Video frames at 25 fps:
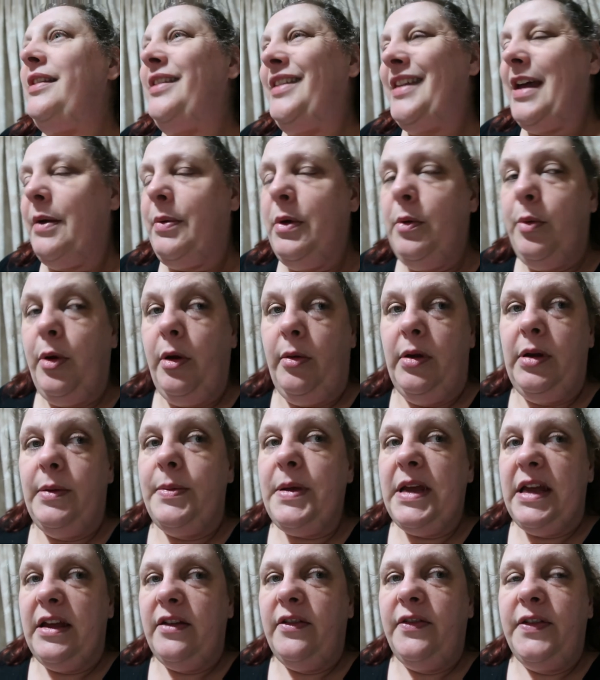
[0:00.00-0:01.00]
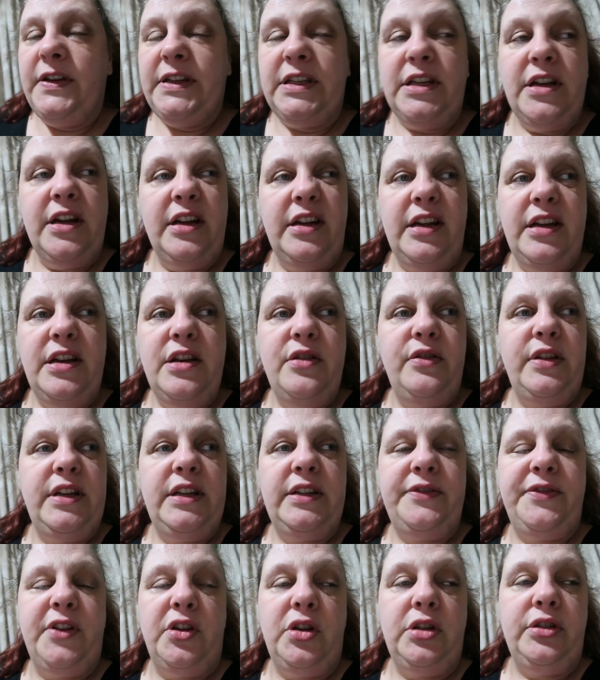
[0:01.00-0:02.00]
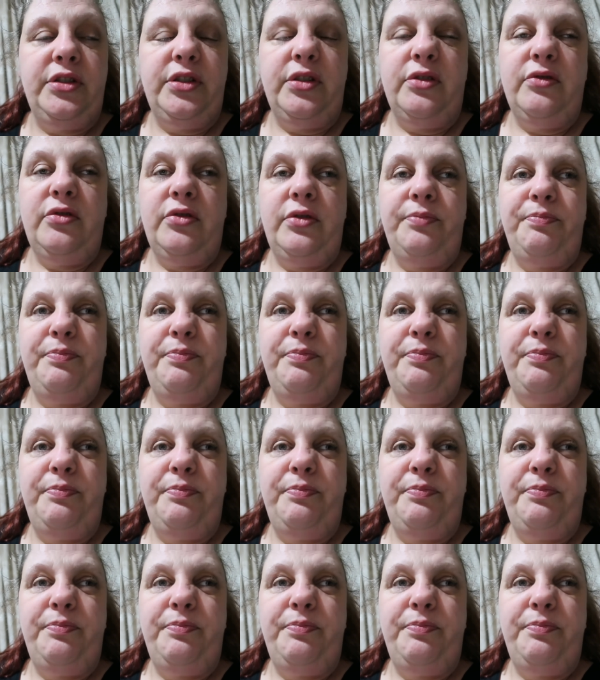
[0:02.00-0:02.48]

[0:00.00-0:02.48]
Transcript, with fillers: That will probably be it for today. I know these vlogs are all